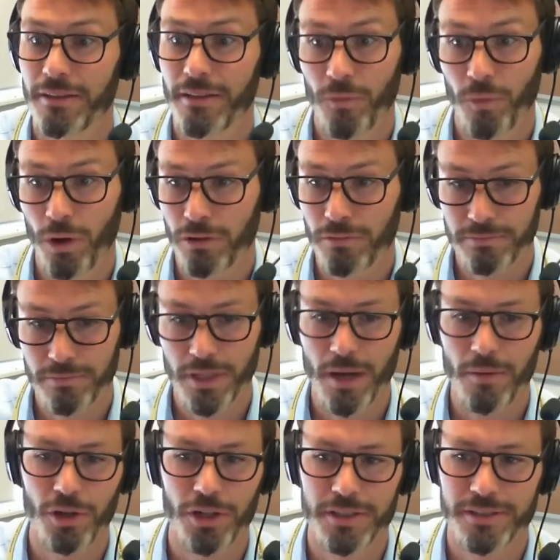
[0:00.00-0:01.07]
we'll
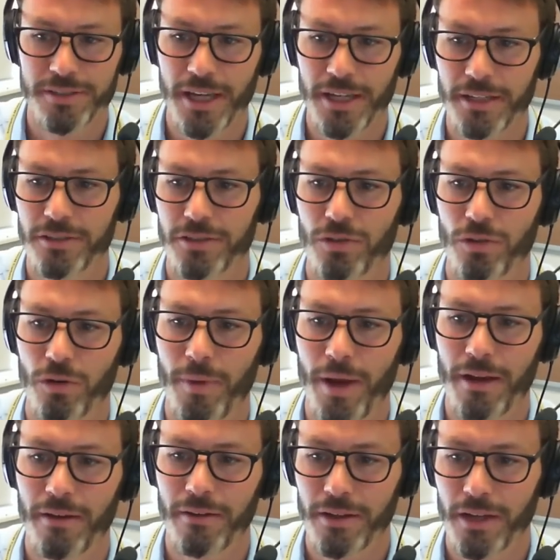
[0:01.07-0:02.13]
come on in a second to talk
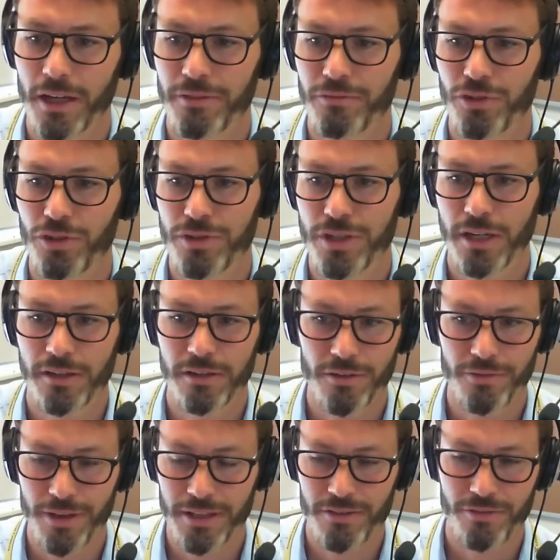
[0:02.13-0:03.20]
about kind of New Zealand
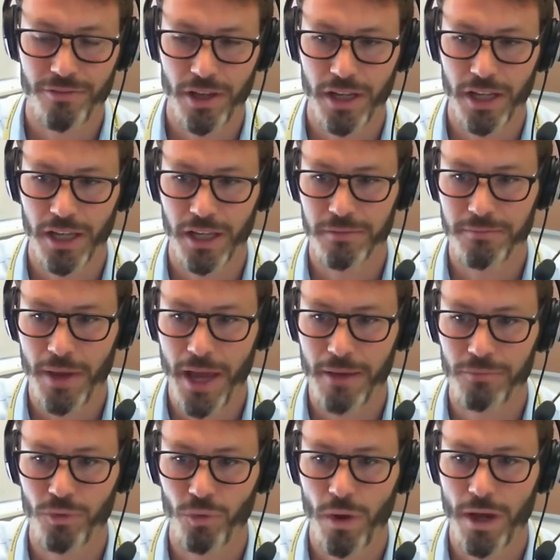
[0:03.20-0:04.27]
defence funding and
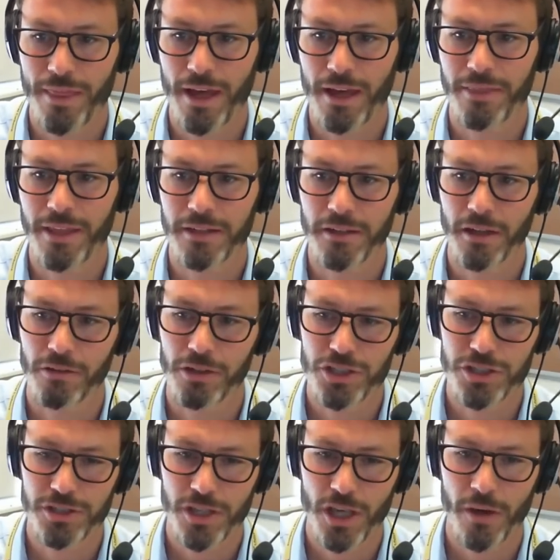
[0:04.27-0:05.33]
perhaps where that
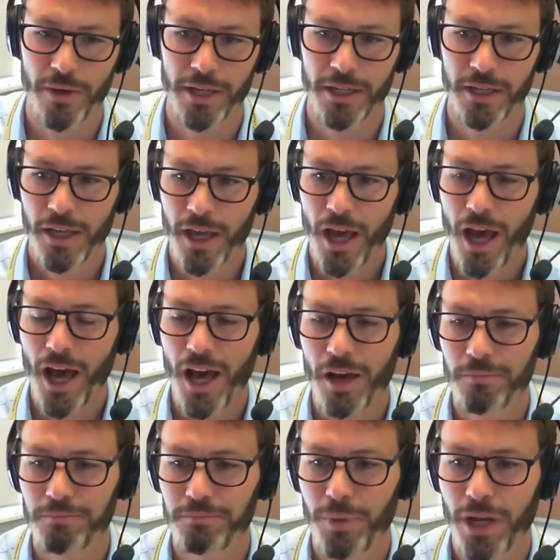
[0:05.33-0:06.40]
direction is going.
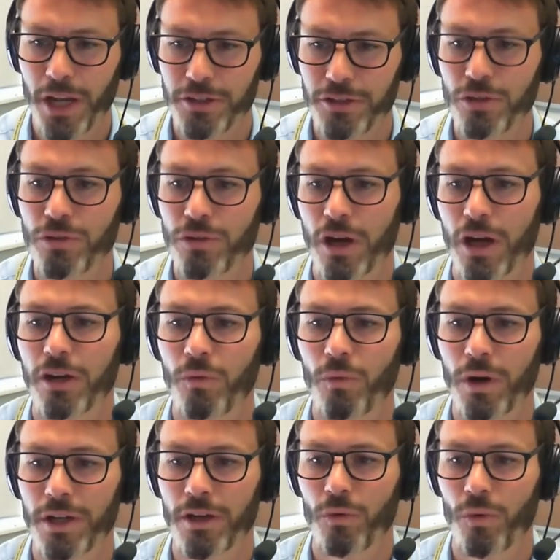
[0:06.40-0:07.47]
But I do kind of
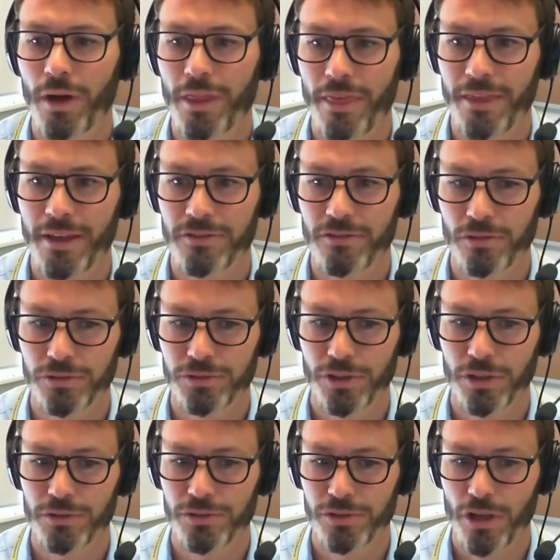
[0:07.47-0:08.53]
wonder whether there's
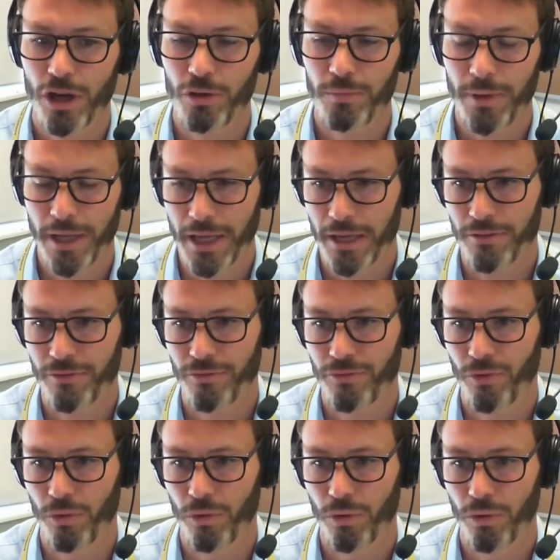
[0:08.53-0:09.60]
also scope here
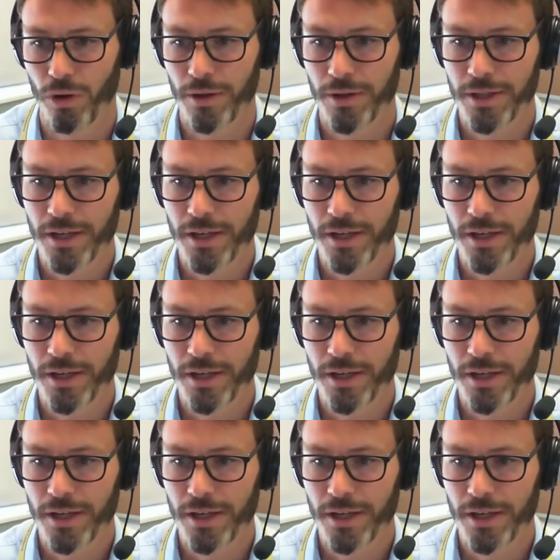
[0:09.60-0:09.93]
for